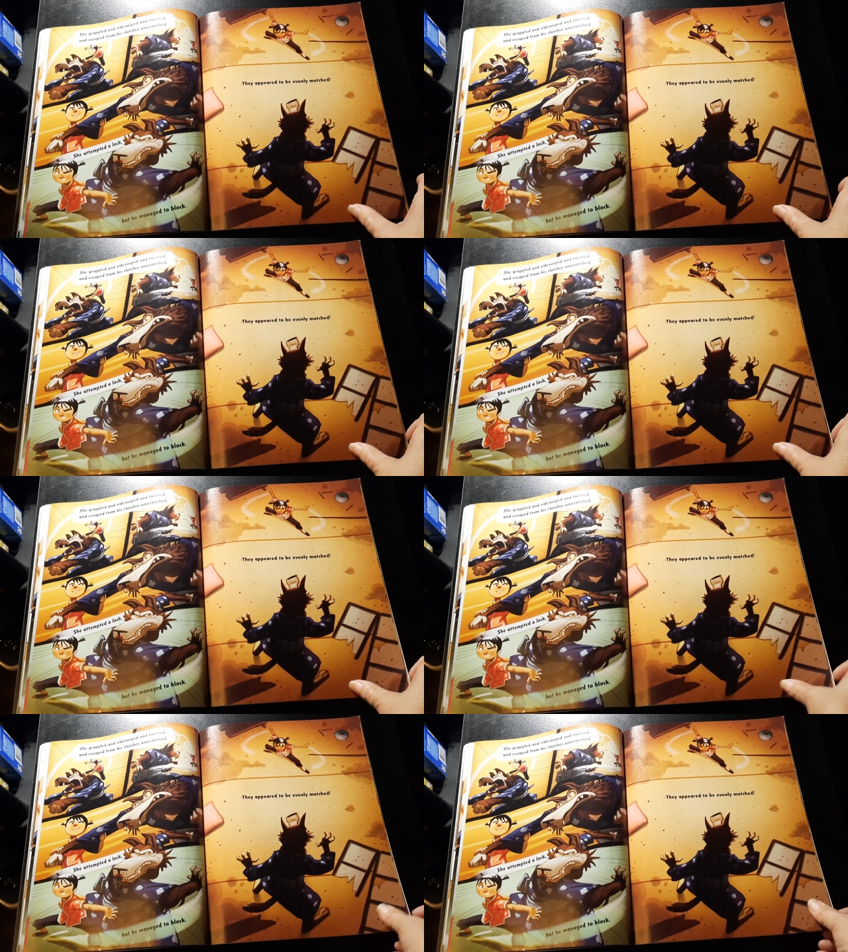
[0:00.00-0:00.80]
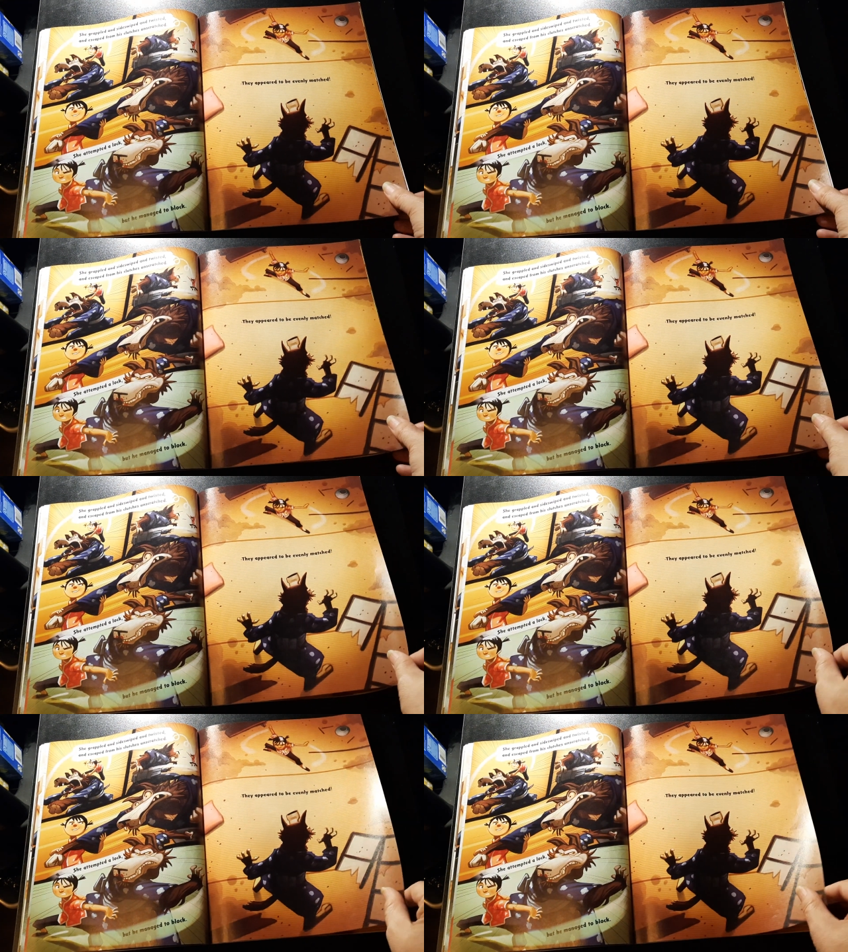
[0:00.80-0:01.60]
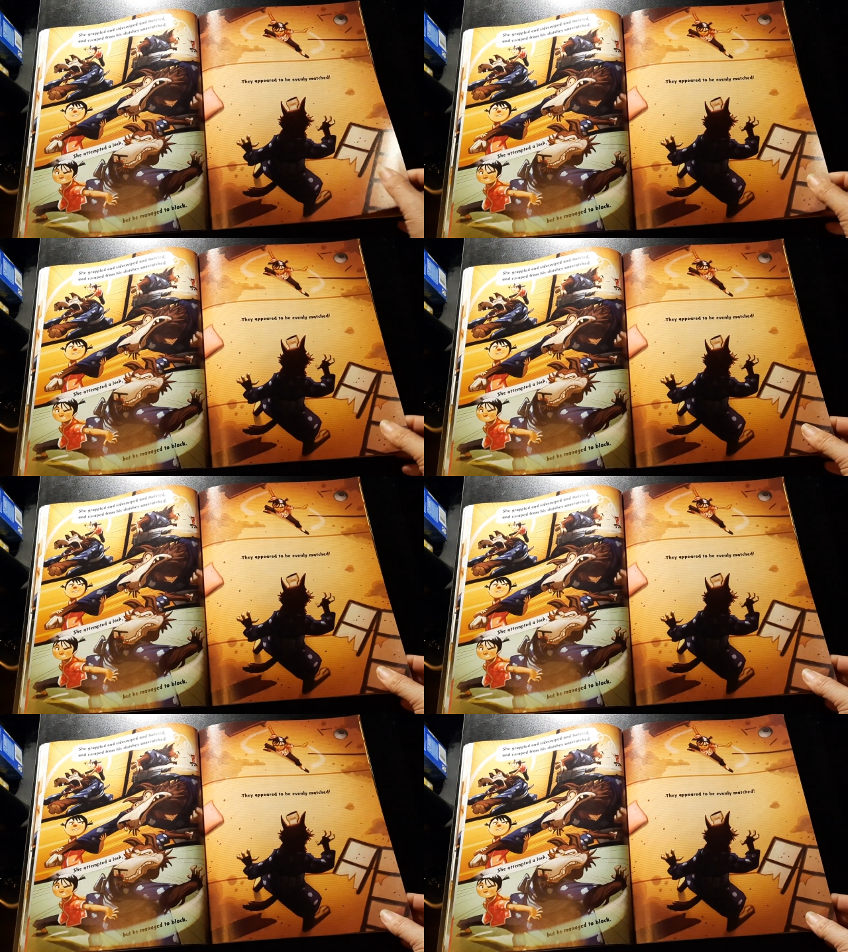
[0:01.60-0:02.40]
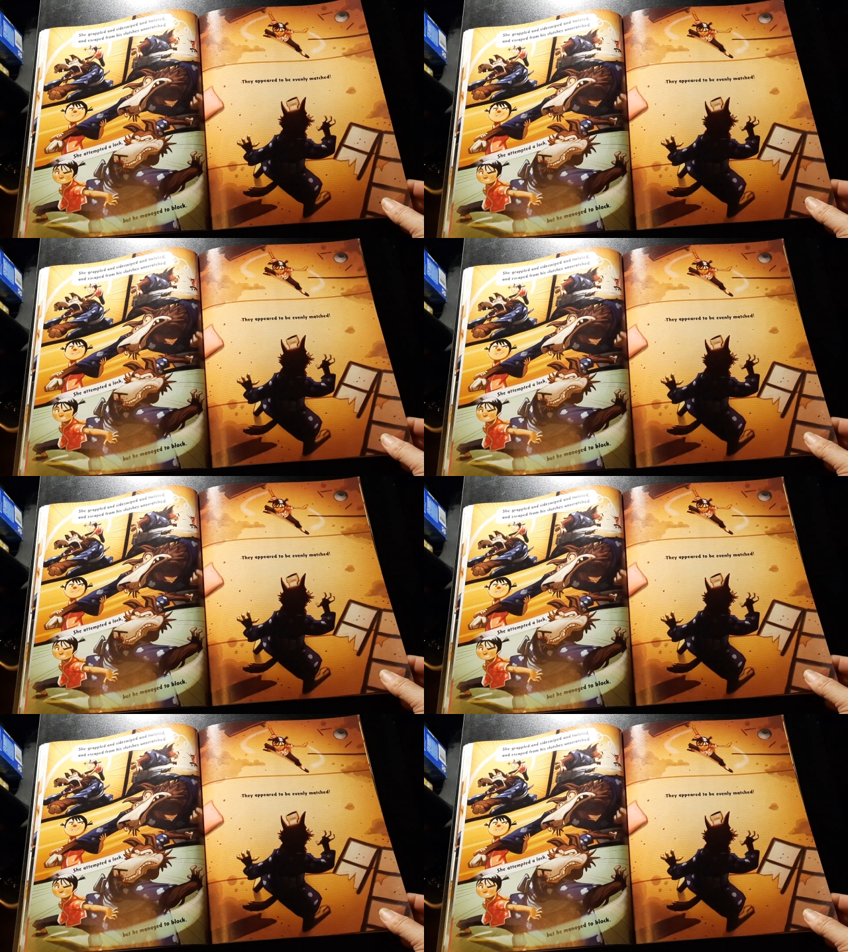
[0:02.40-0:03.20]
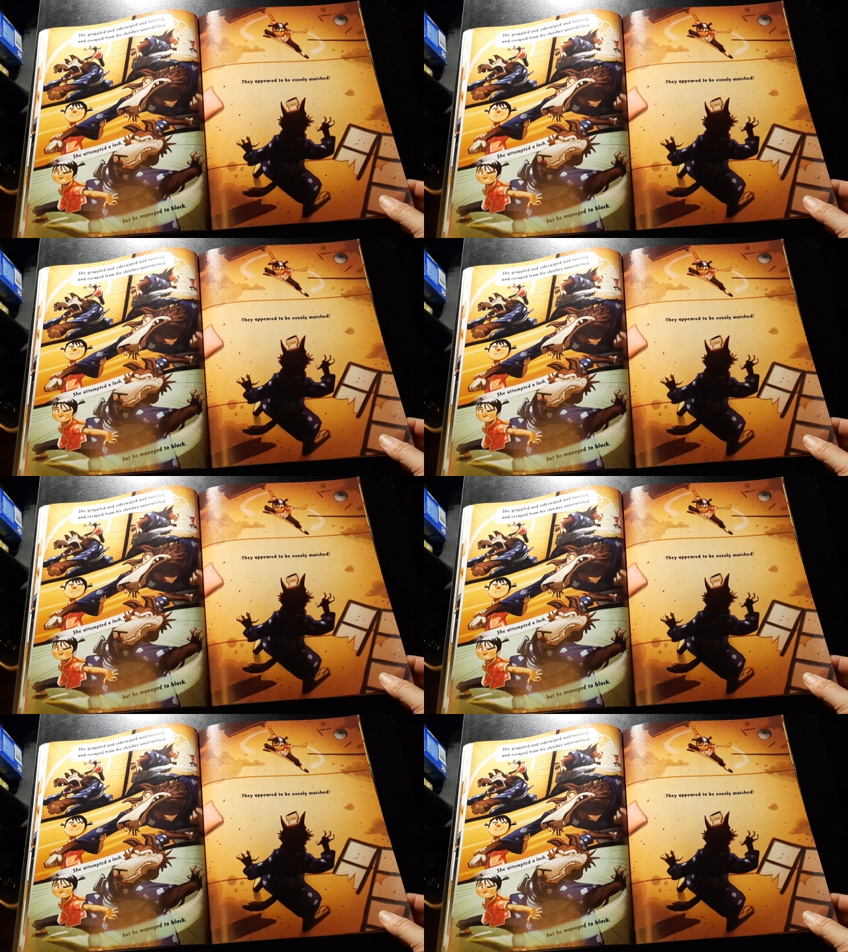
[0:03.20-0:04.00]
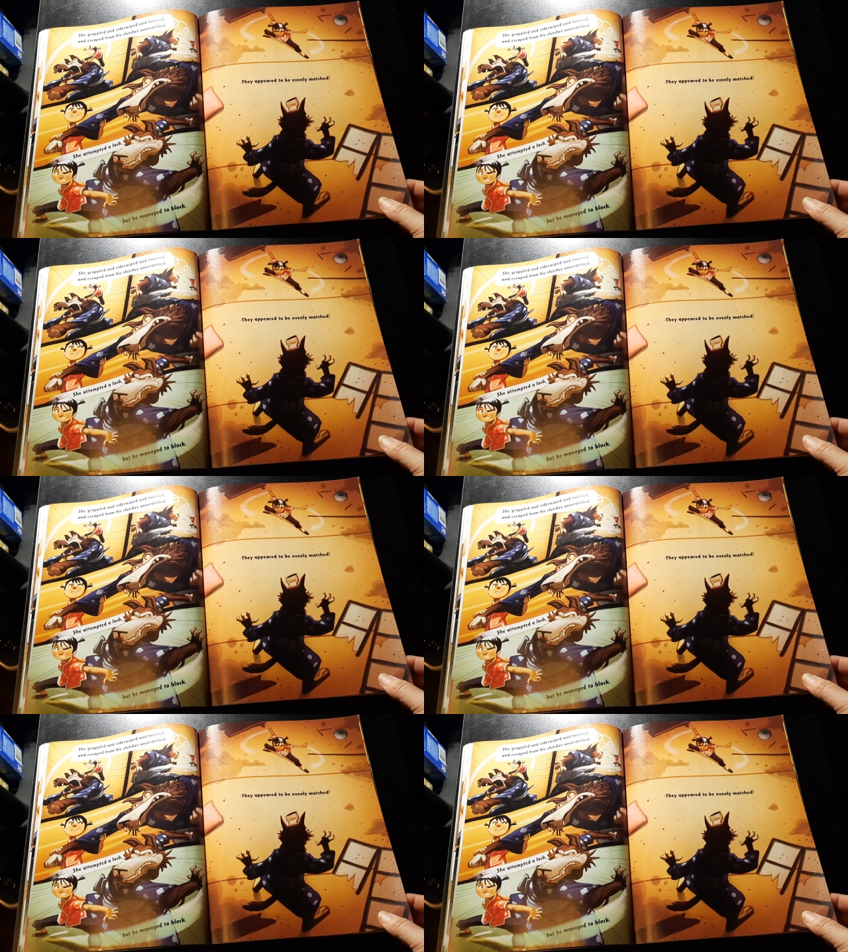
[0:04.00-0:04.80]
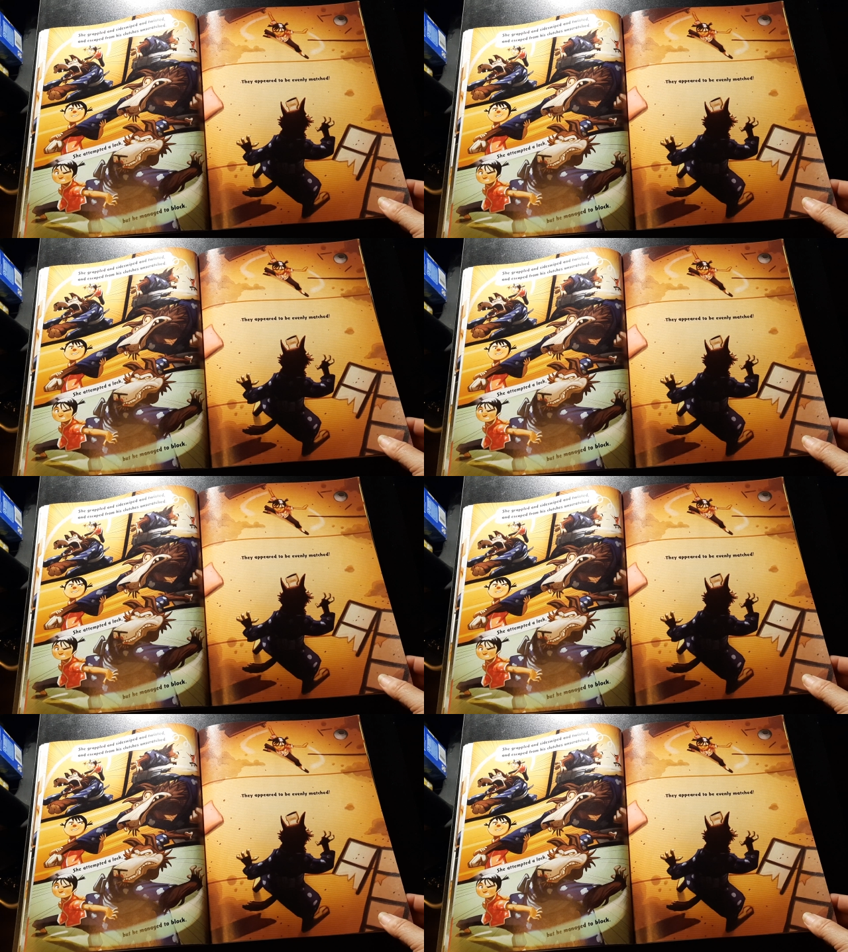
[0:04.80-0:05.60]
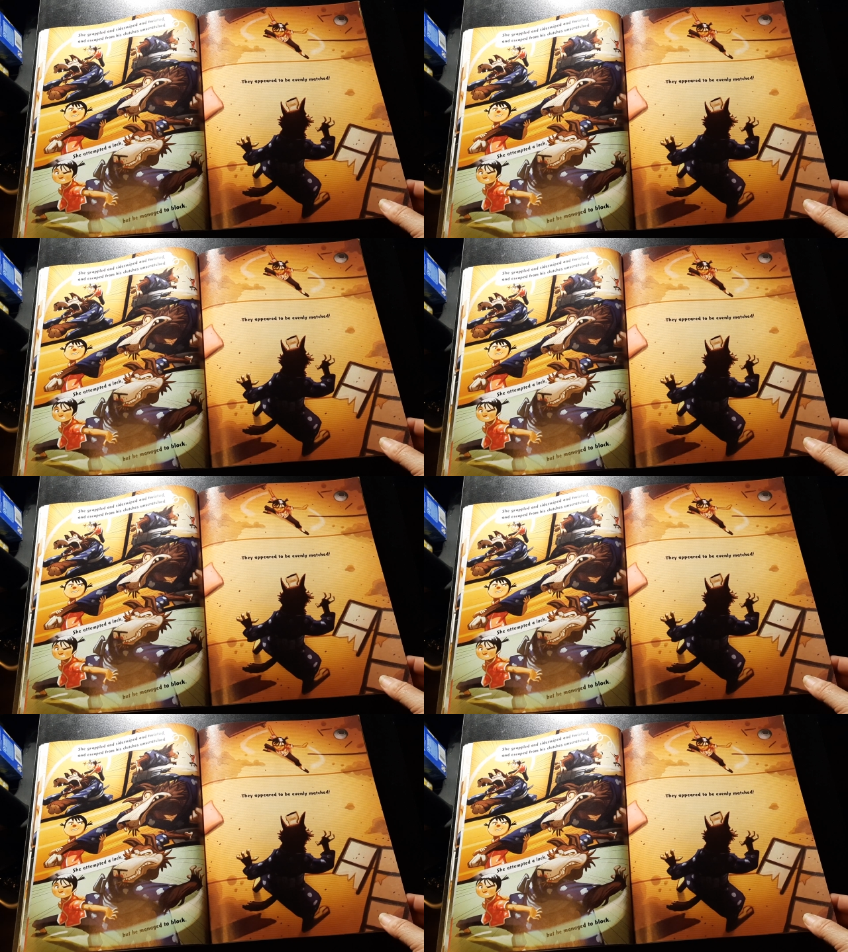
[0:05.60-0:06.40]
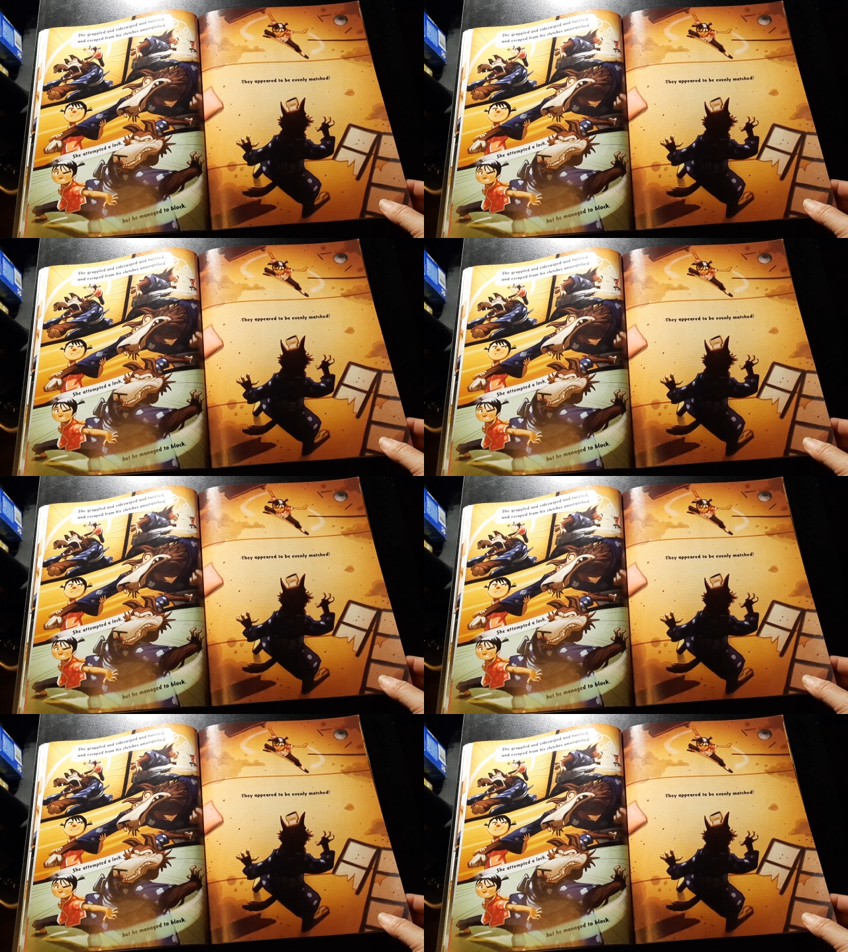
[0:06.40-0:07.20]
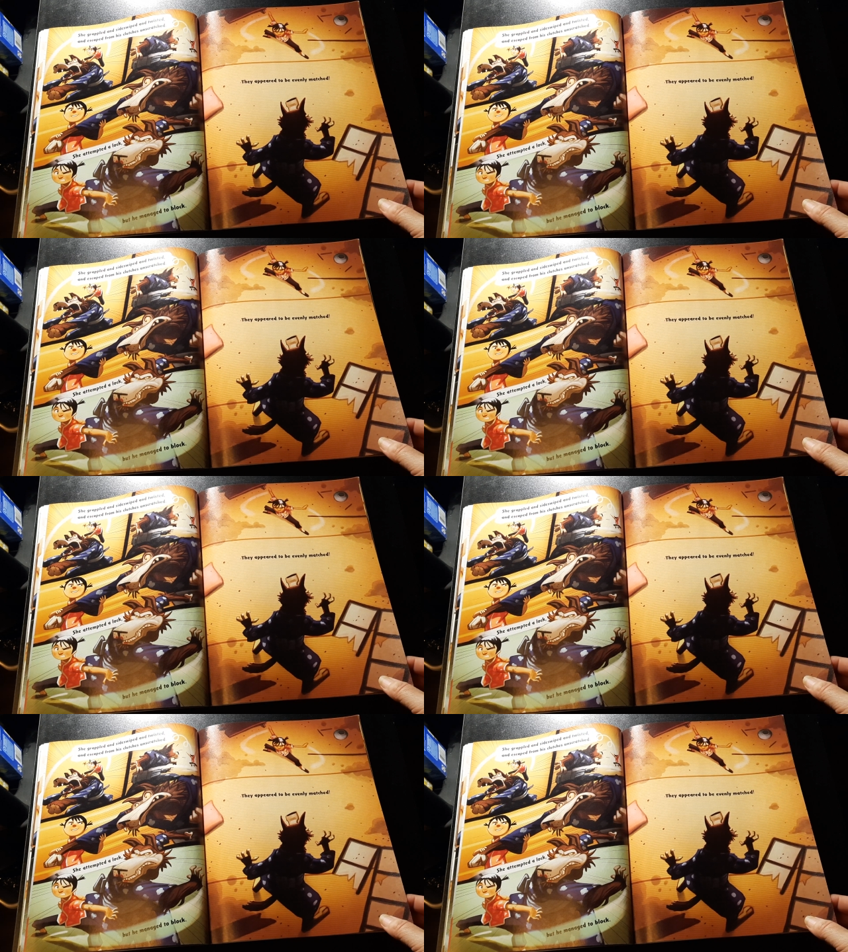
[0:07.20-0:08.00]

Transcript: No face is visible, so there are no lips to read.